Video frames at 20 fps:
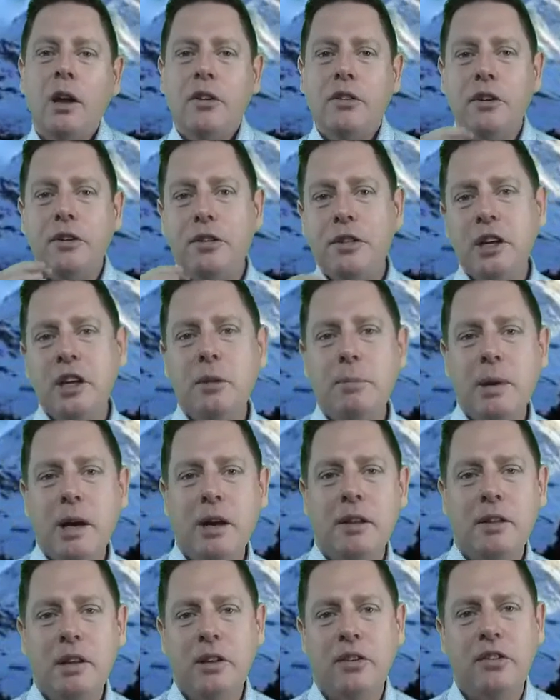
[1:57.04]
So think
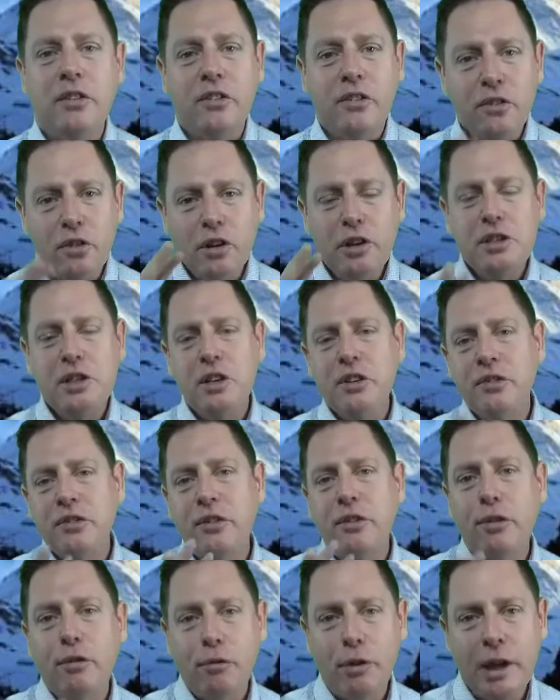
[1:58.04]
about this. It's not just
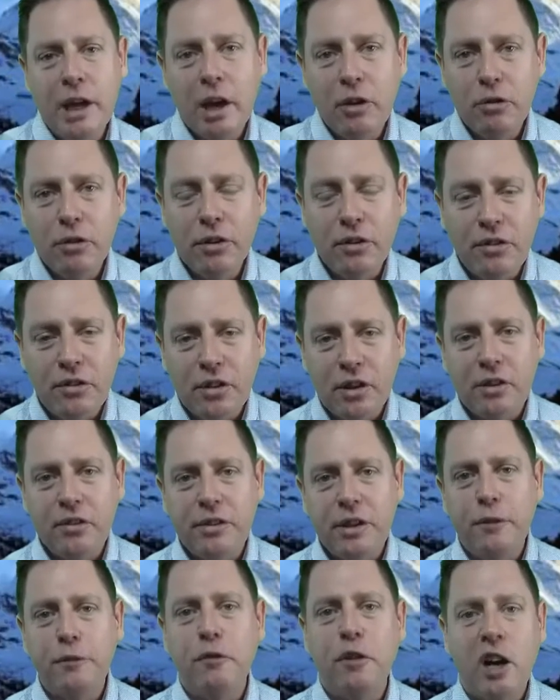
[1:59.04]
a
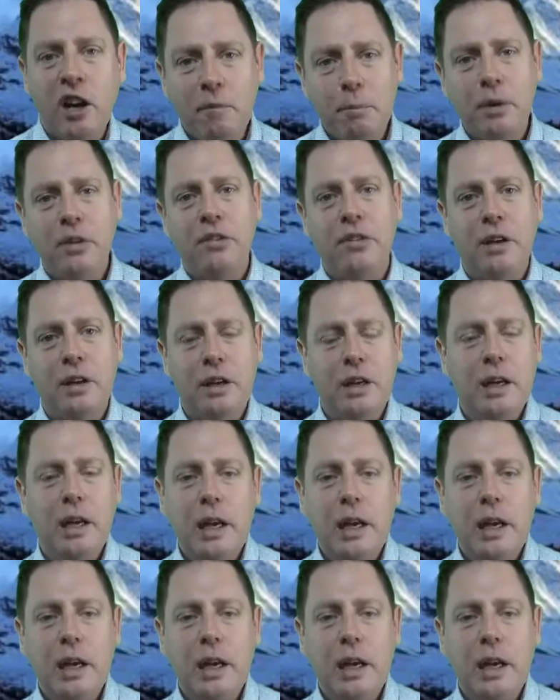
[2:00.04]
365%